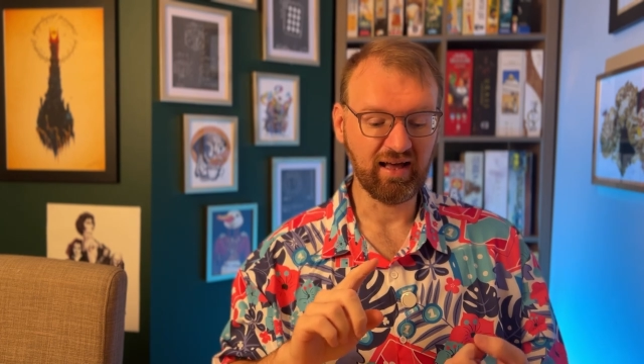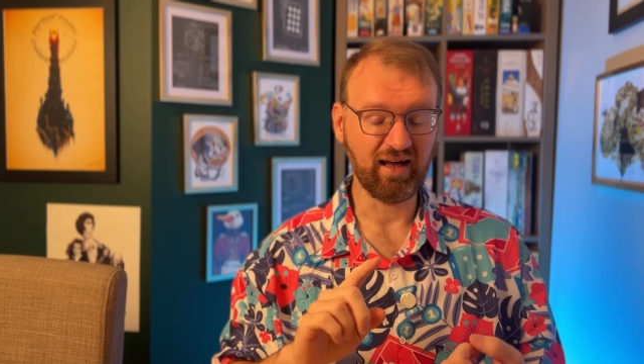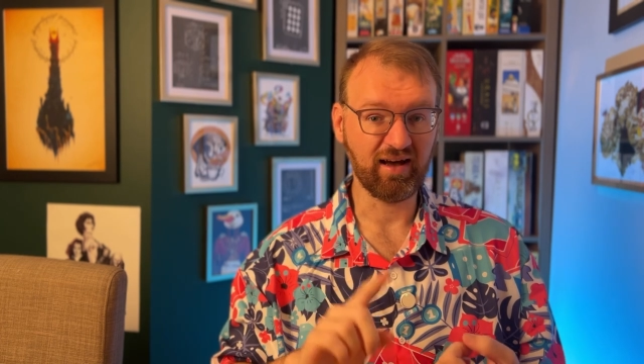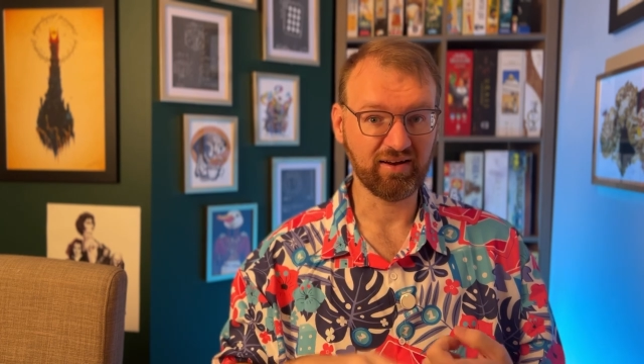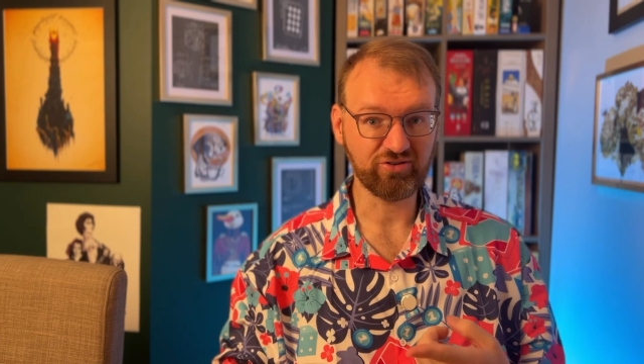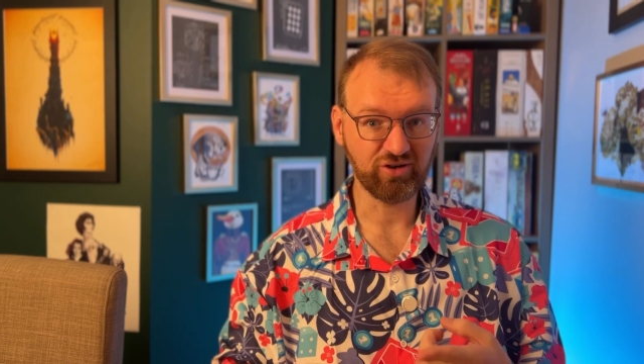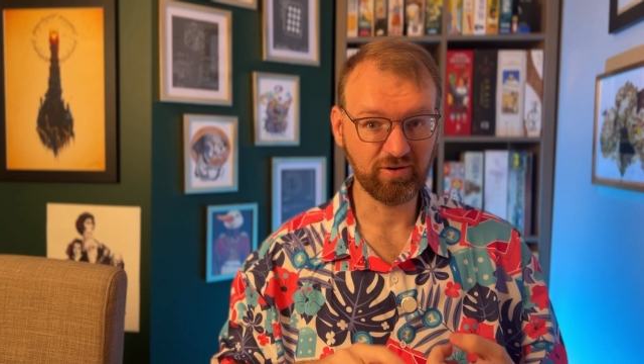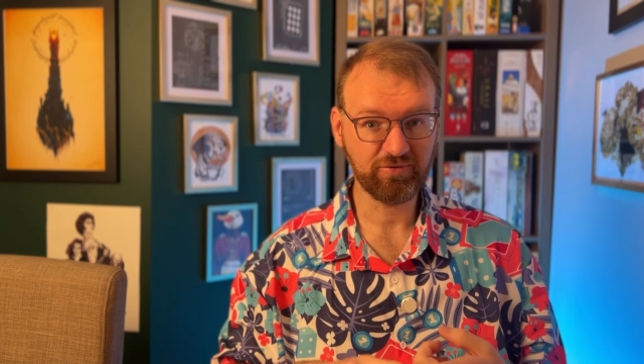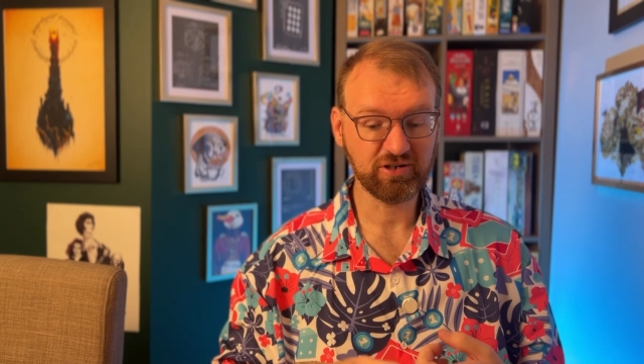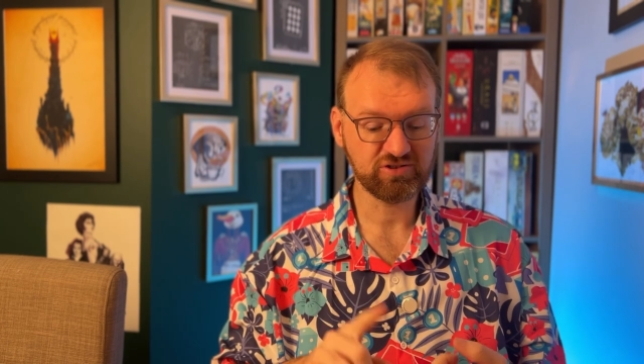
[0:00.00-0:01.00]
uh, on
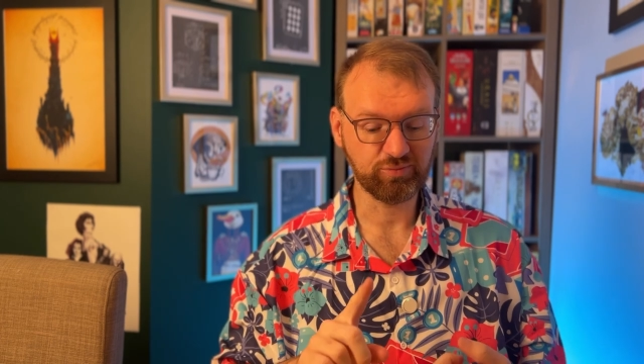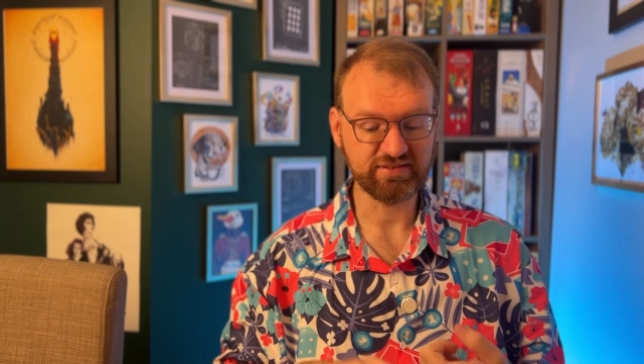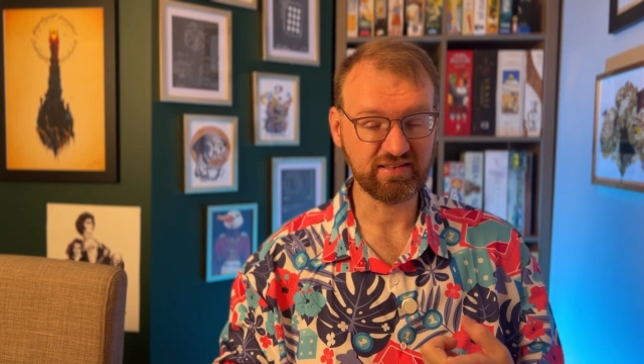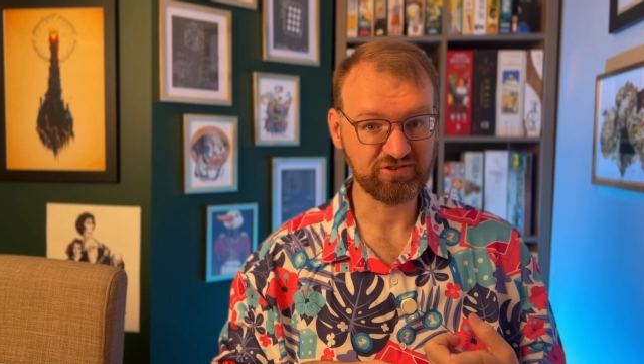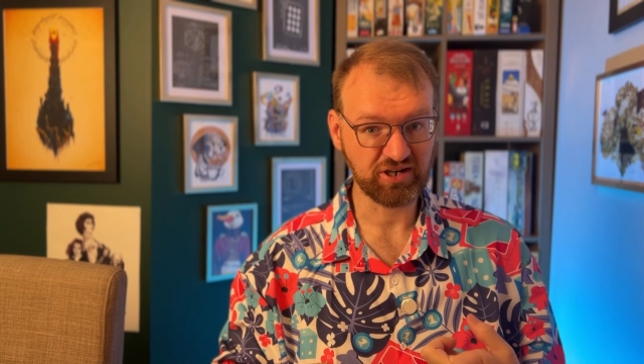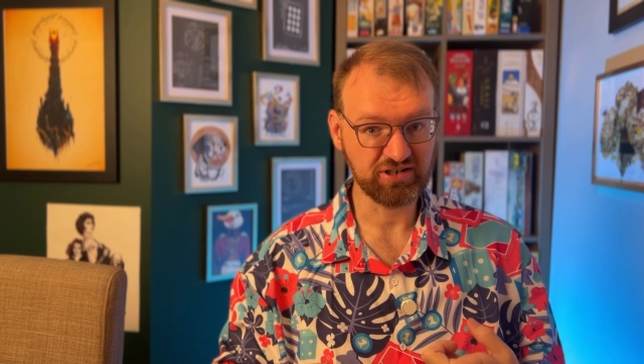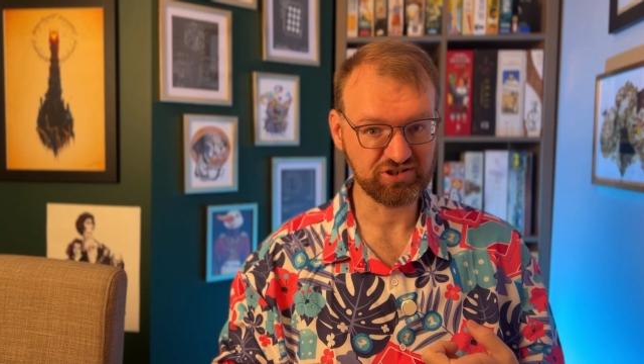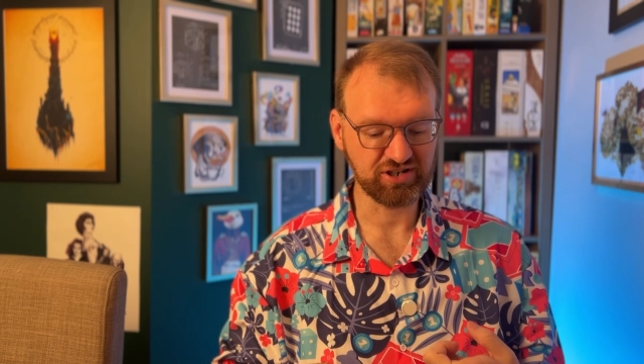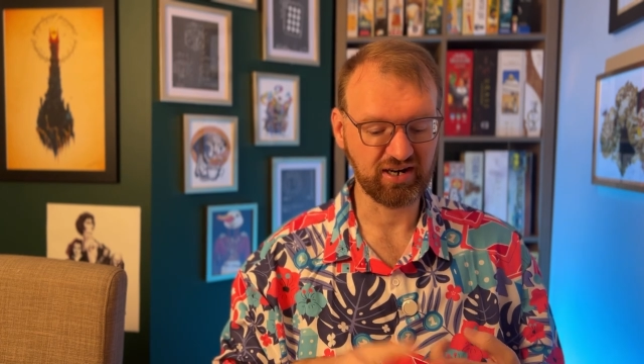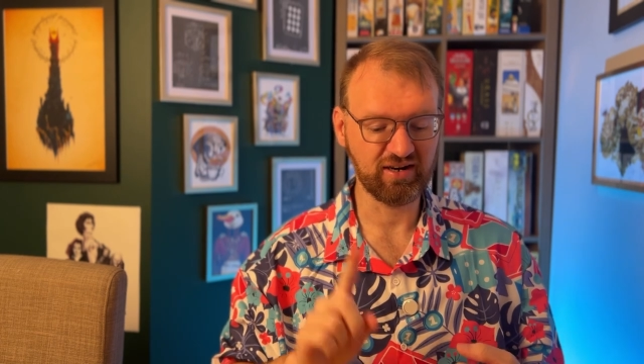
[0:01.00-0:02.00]
October 1st, once they've charged
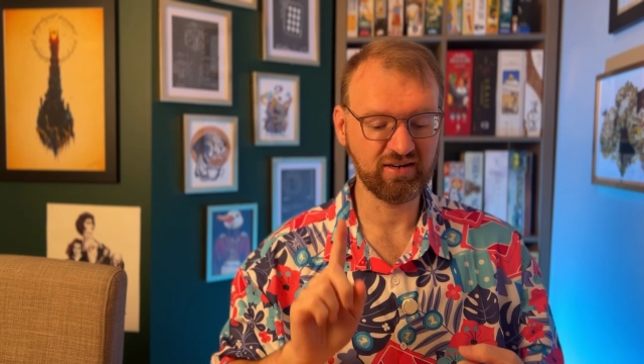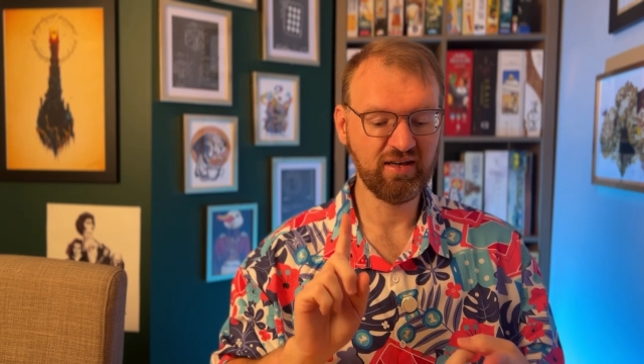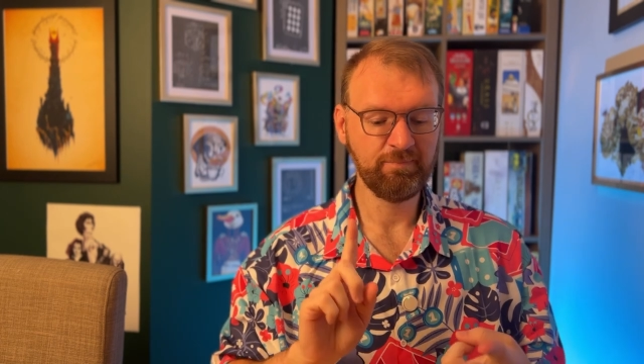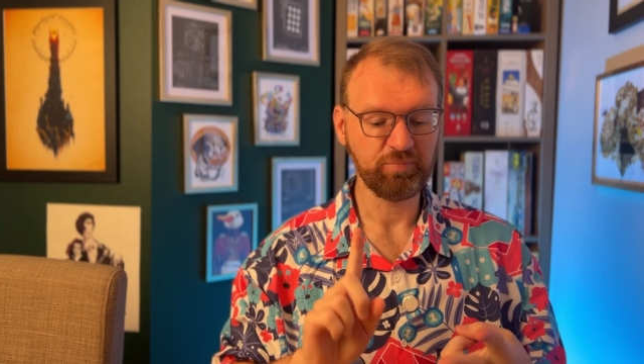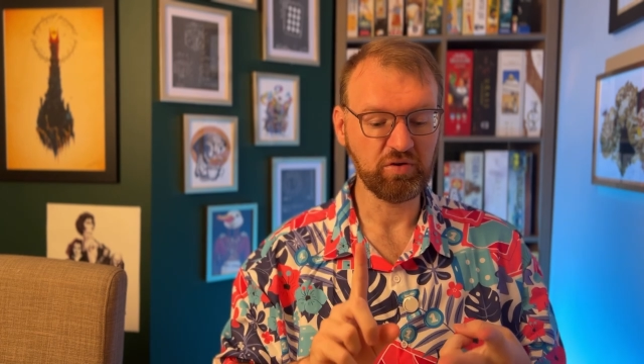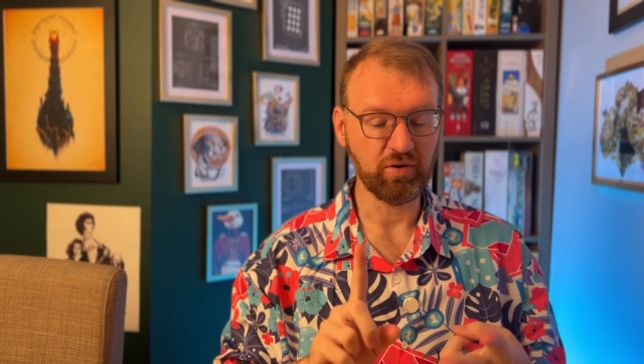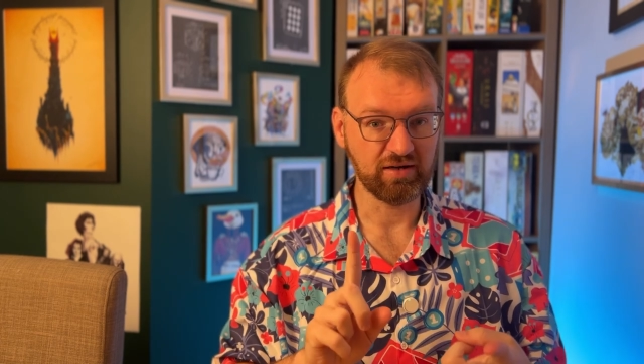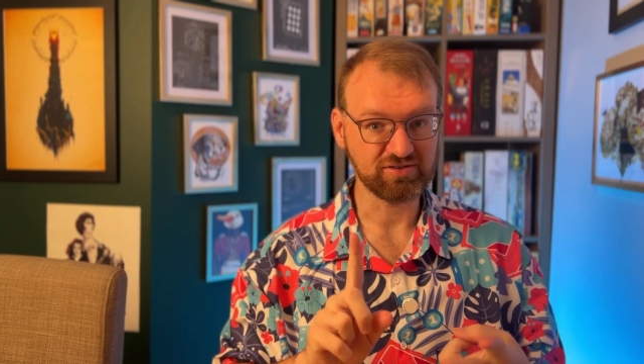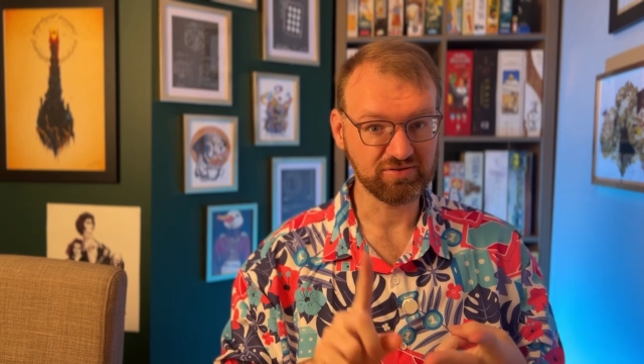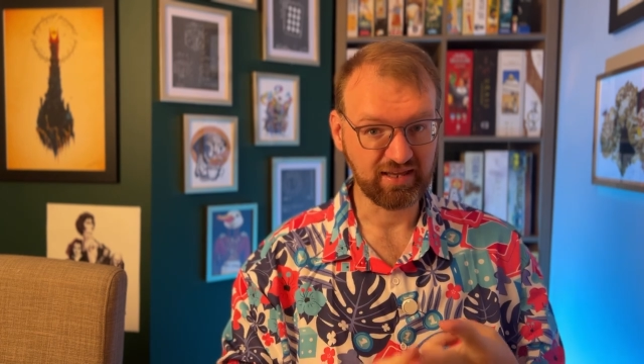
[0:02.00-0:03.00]
your card, you
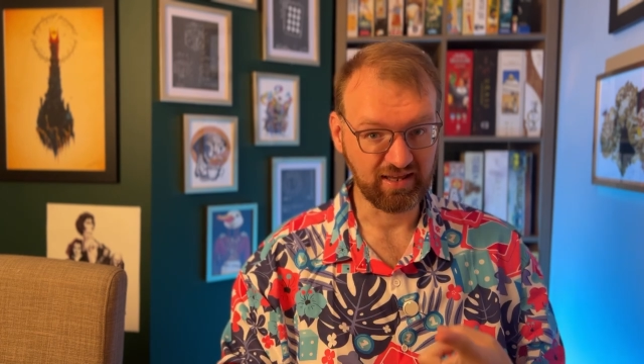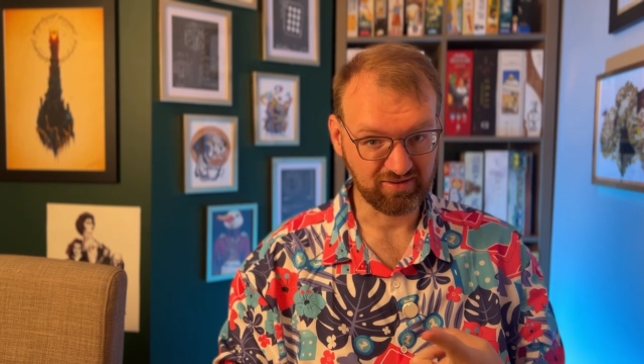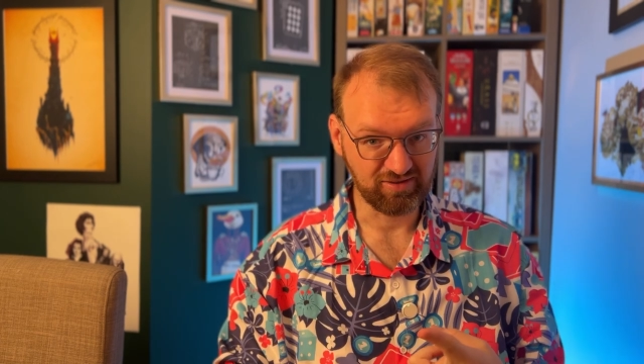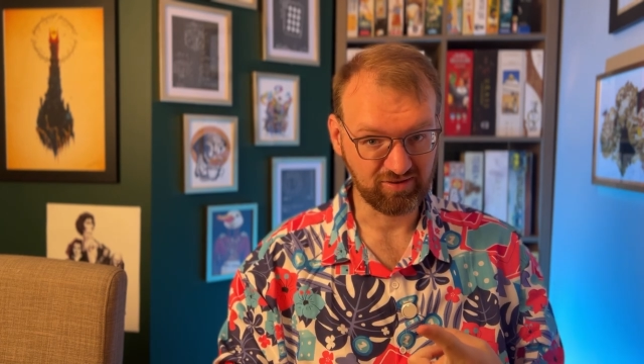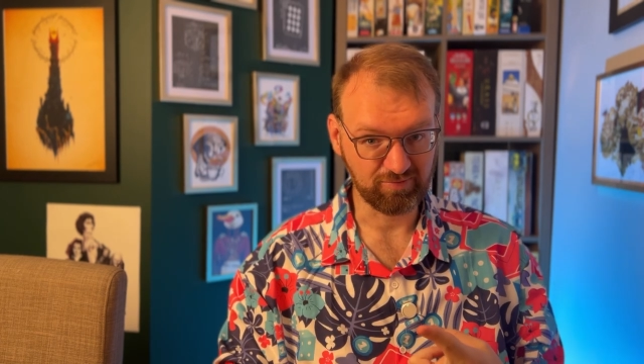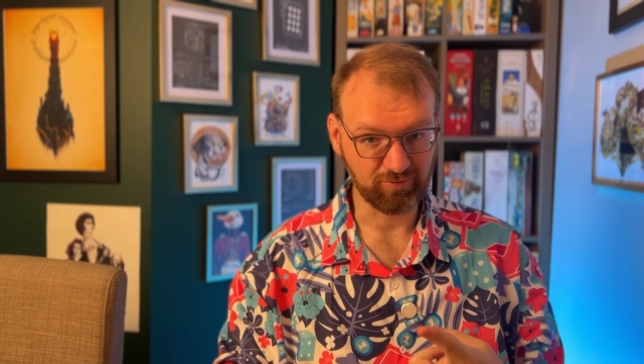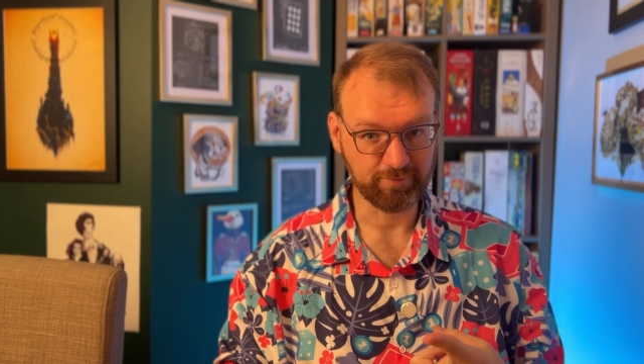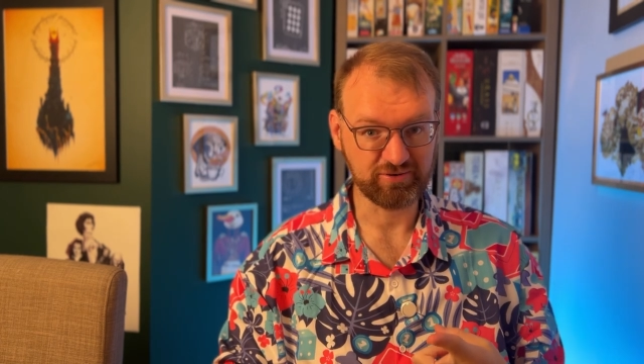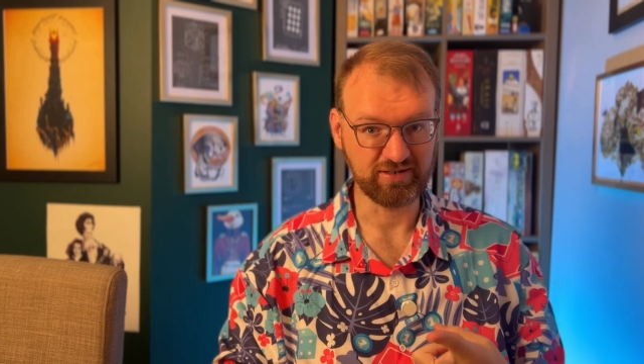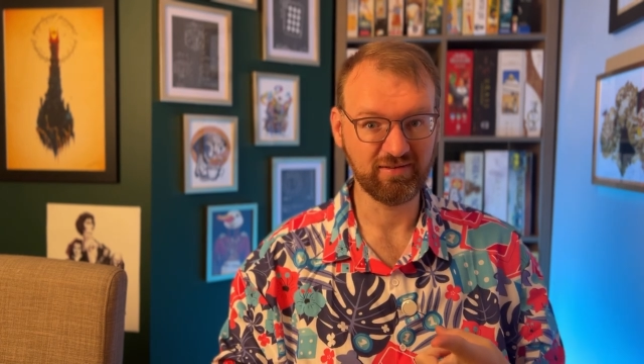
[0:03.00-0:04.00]
also cancel the
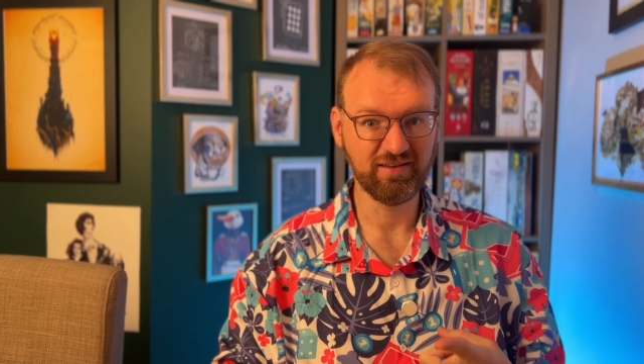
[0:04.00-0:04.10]
subscription